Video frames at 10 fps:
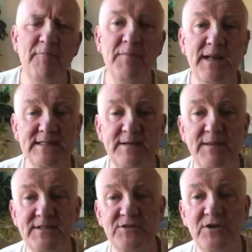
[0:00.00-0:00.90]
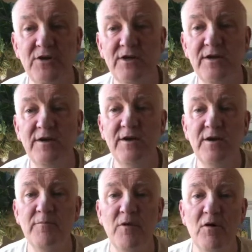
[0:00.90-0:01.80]
But as I mentioned earlier,
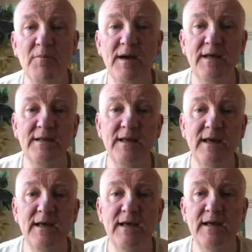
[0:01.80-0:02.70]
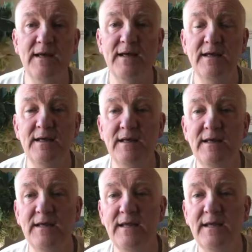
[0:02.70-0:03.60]
Prabhupada,
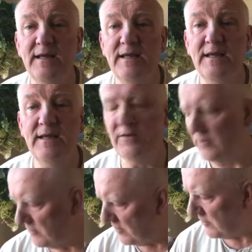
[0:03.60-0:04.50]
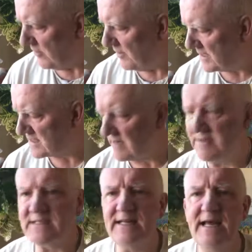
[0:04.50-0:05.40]
he not
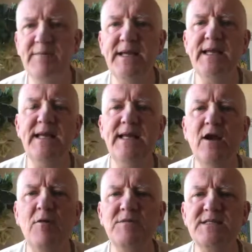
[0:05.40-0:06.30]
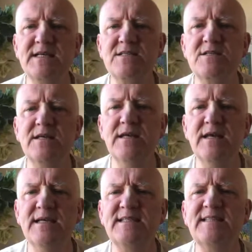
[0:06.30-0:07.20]
necessarily today, but he comments
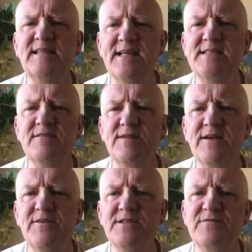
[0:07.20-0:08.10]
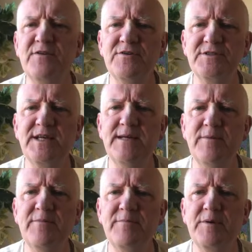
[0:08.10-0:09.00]
extensively on this verse,
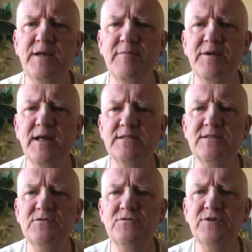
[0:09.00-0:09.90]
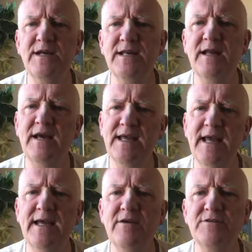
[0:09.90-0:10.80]
Kiba Ripa Kiba Nasi Sudrakena
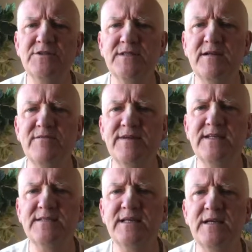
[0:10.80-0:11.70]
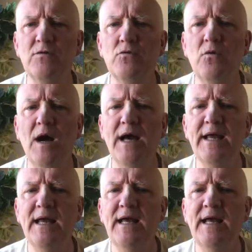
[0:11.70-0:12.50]
Ye Krishna Tataveta Say Guru Hai.